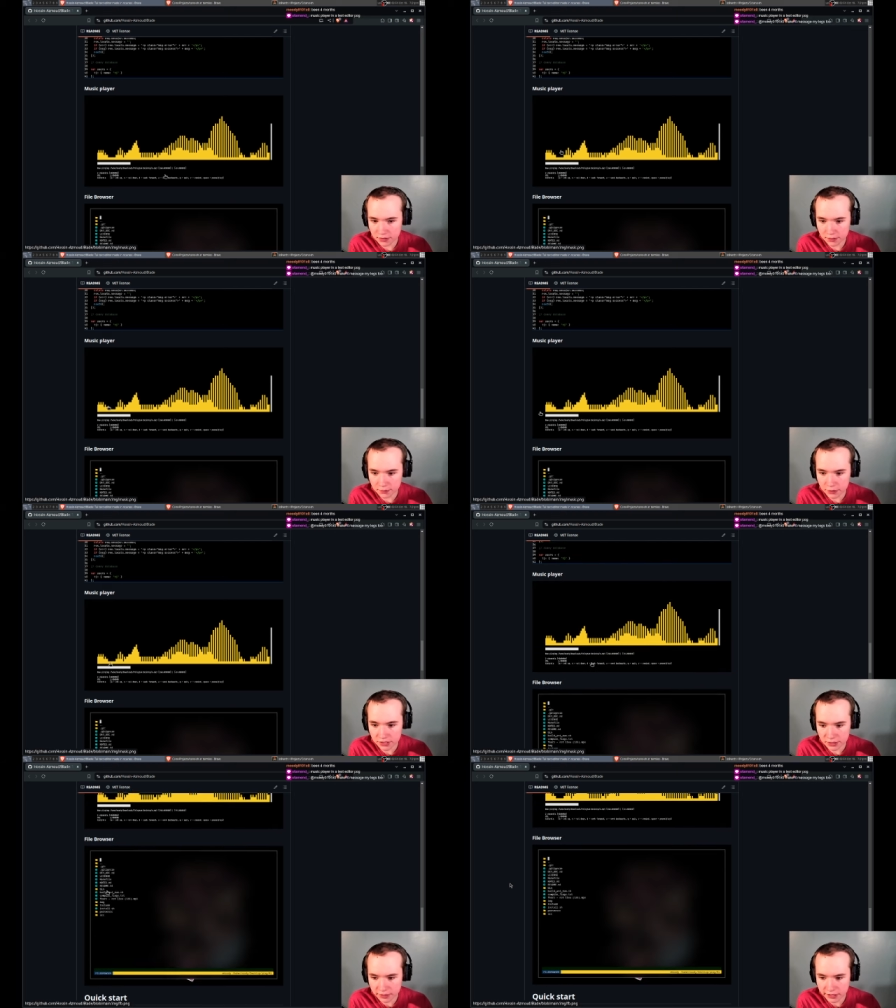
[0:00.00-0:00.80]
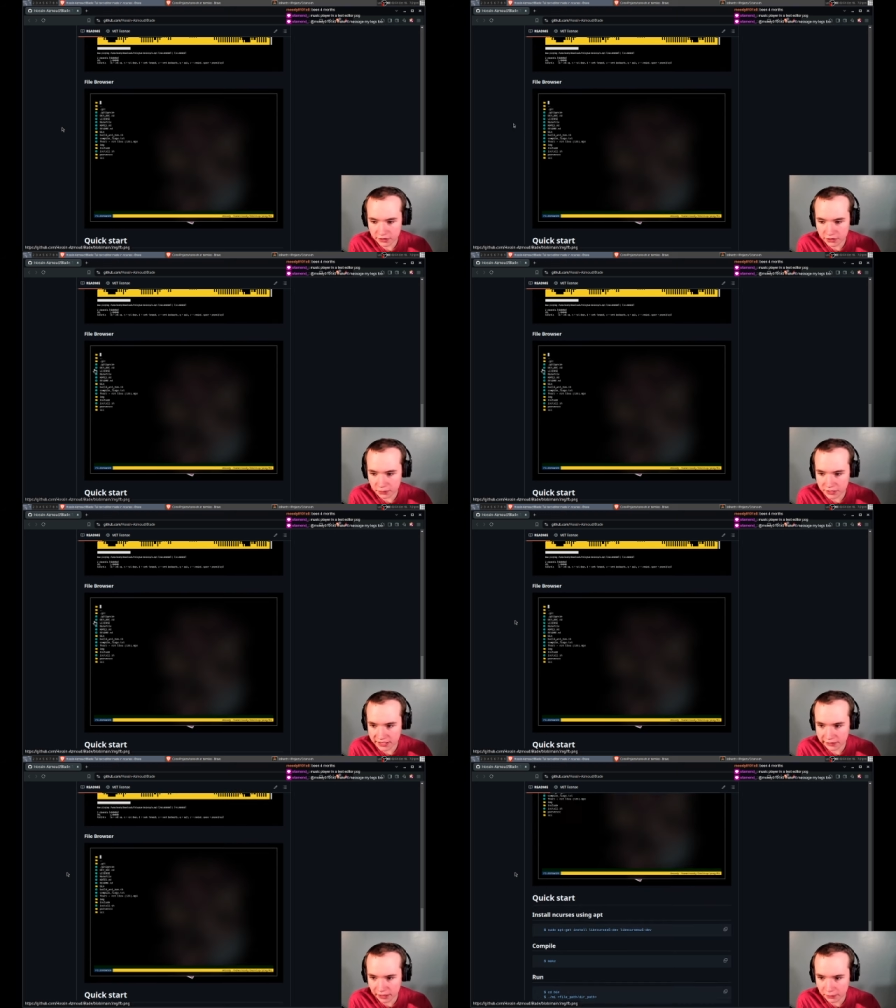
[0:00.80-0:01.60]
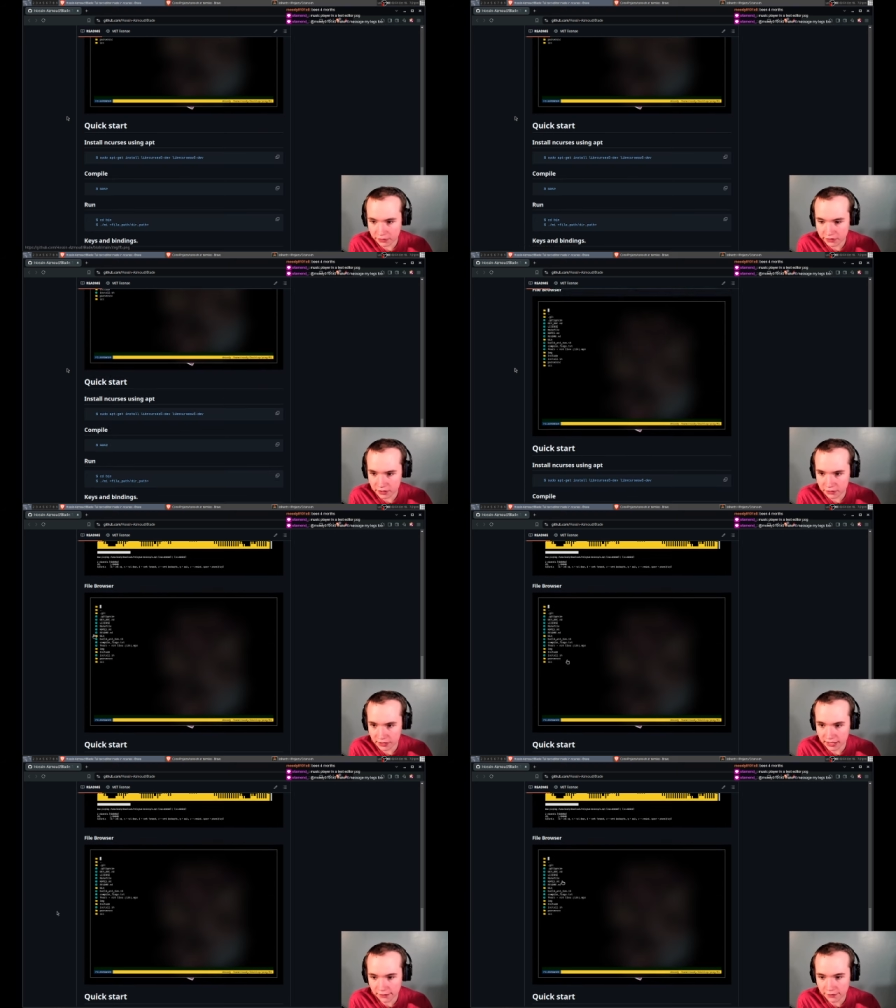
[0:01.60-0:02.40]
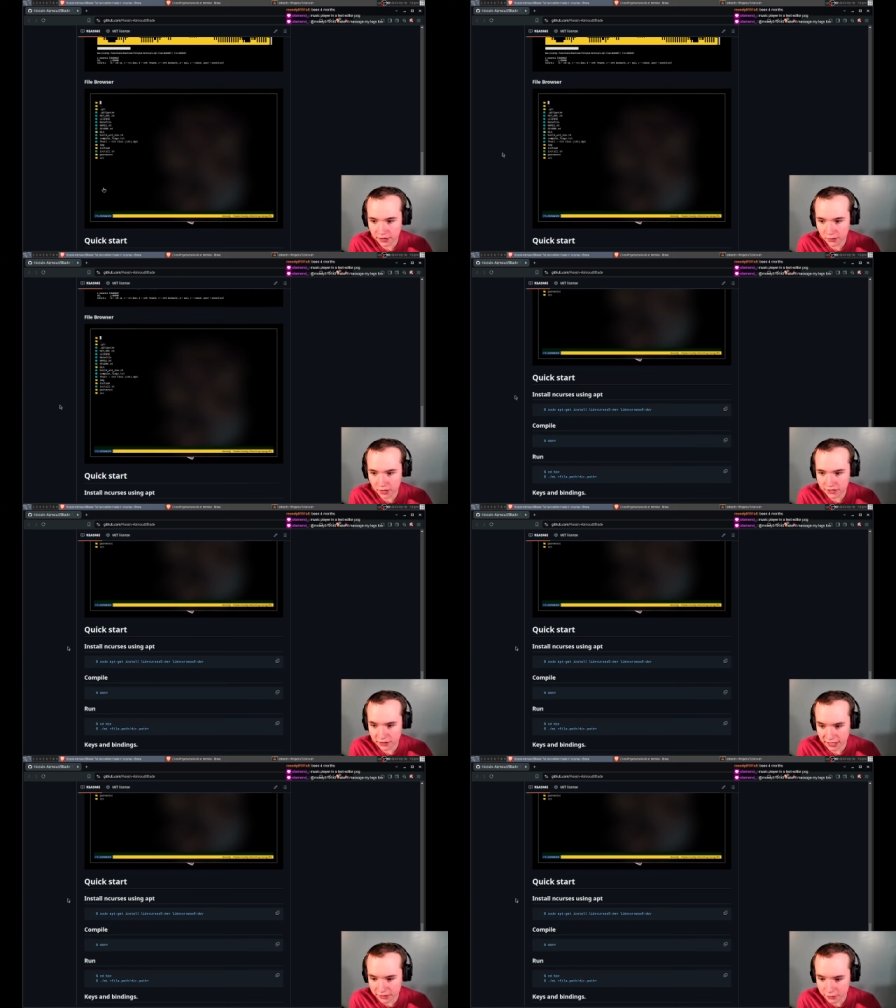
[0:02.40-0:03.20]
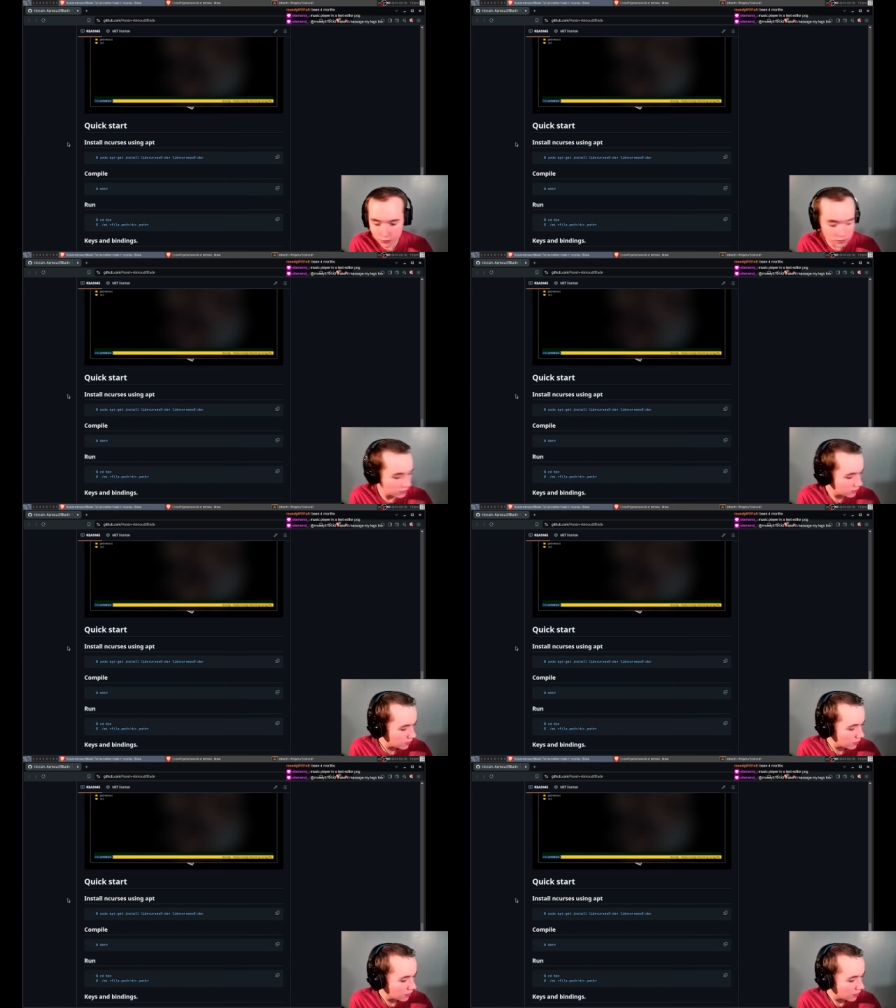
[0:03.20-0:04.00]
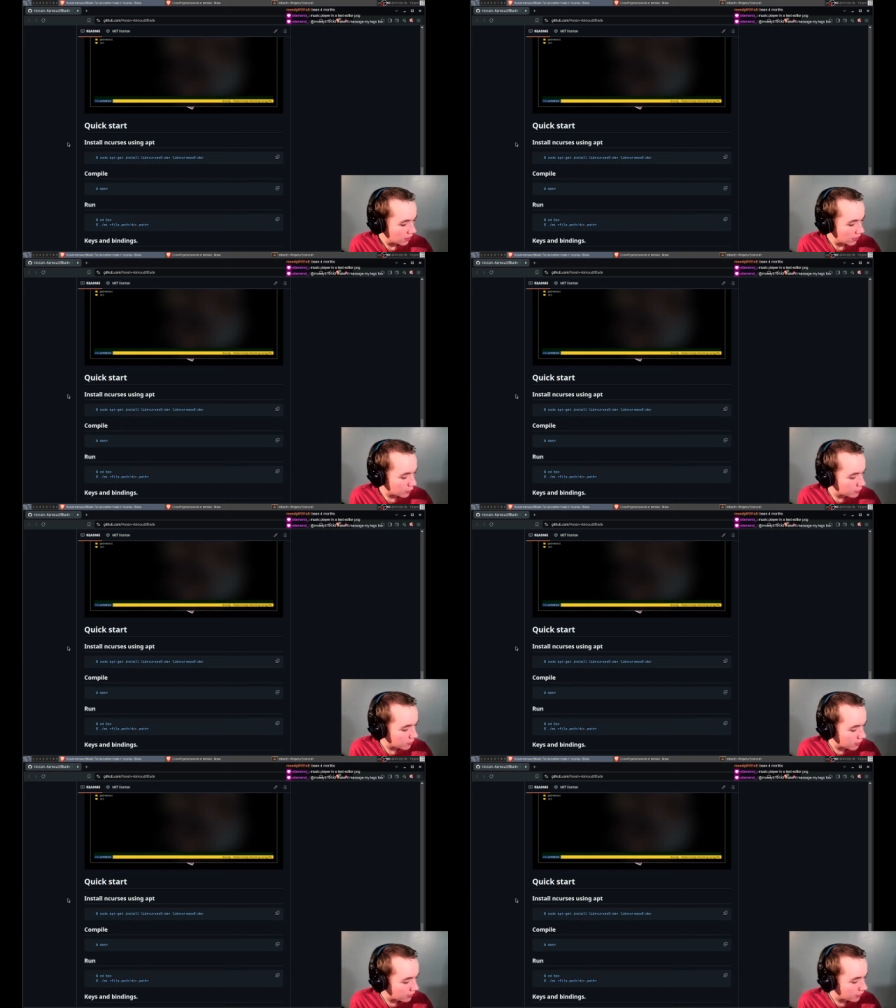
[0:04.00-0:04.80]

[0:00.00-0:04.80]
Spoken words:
Music player. So I want to see how that works. I'll try it out. File browser. That's cool. It looks very good.